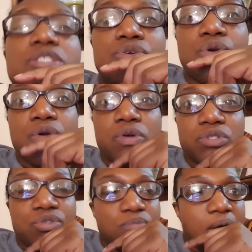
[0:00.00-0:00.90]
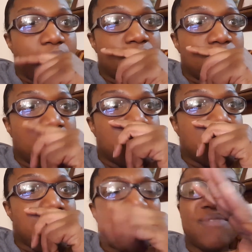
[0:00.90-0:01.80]
girl tomorrow.
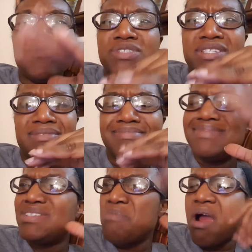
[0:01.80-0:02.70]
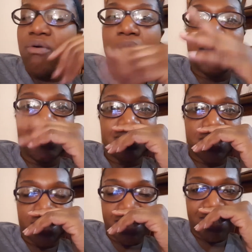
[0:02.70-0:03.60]
I mean, for t tomorrow, I mean
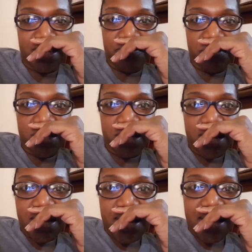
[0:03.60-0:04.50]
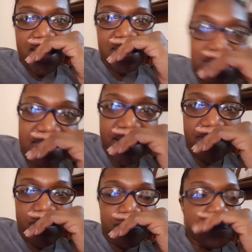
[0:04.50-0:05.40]
this evening at
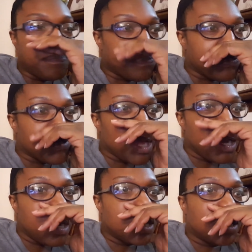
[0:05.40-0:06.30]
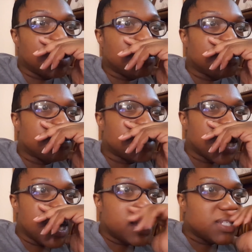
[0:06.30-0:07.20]
7. So
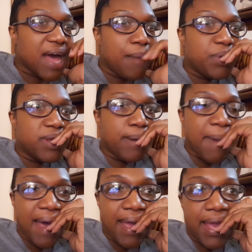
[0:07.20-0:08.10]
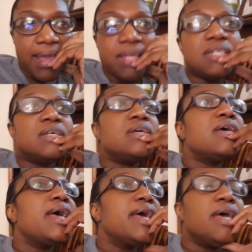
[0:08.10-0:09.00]
I'll be done by 8,
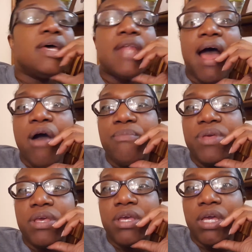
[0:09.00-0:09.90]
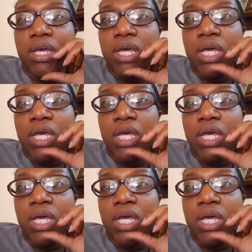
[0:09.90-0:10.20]
and I'll be